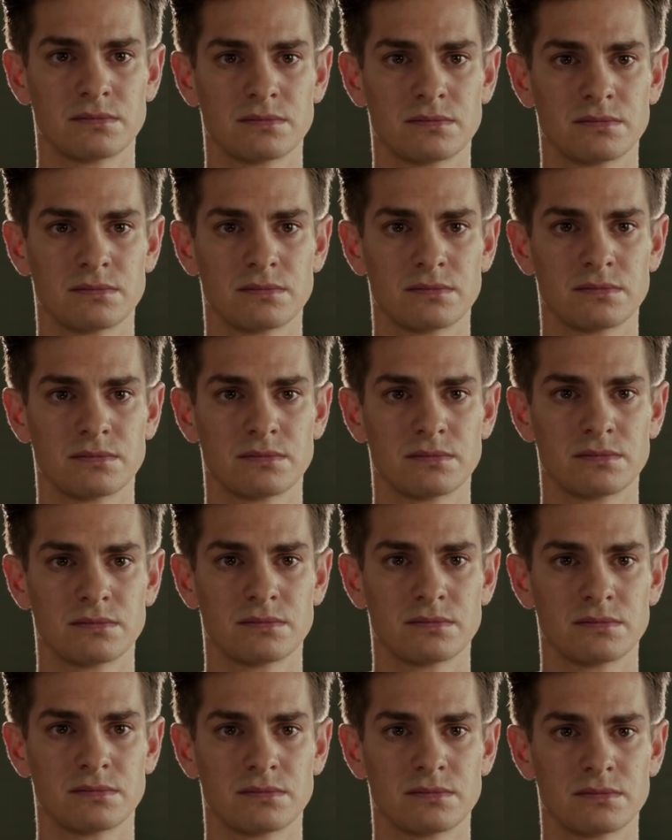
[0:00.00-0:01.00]

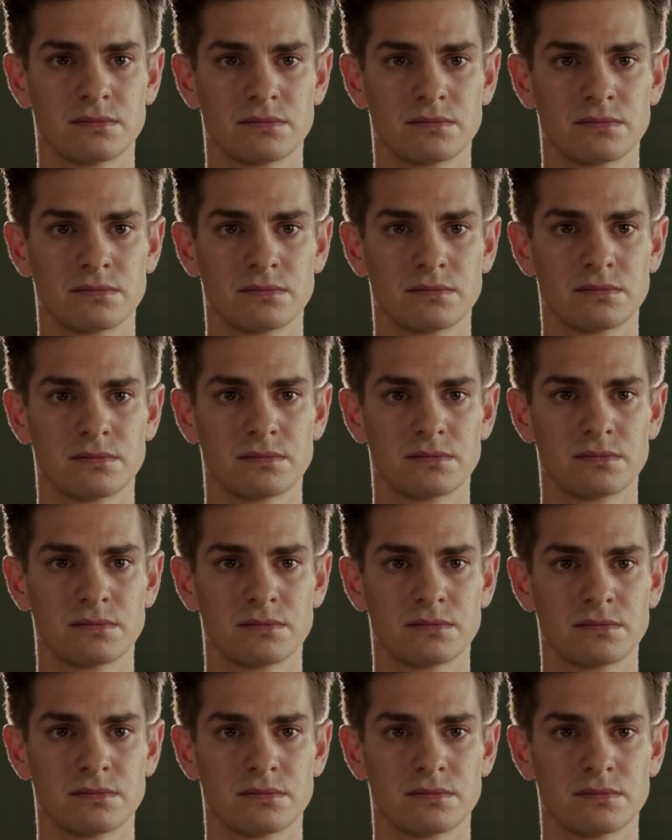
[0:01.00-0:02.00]

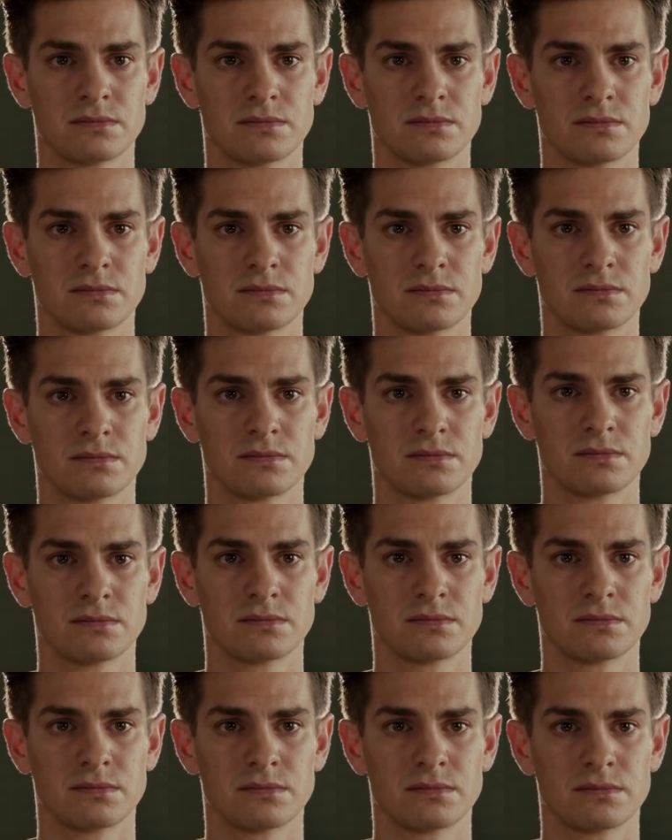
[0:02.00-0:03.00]

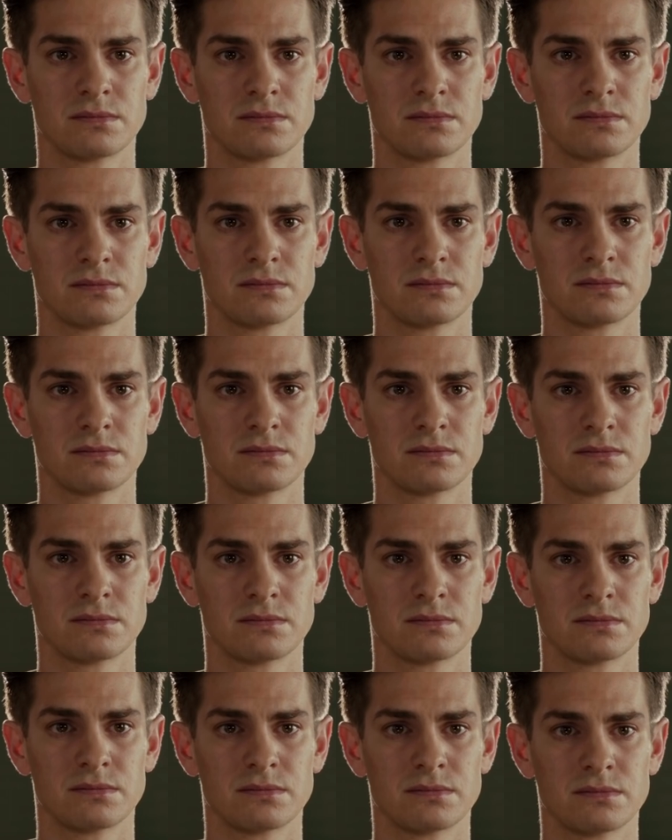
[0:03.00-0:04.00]

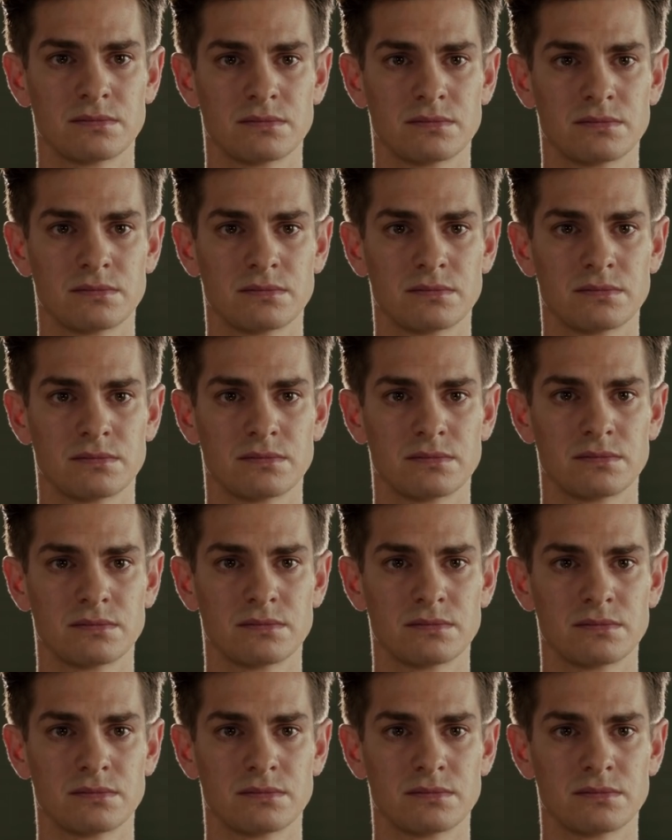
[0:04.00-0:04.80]
(silent)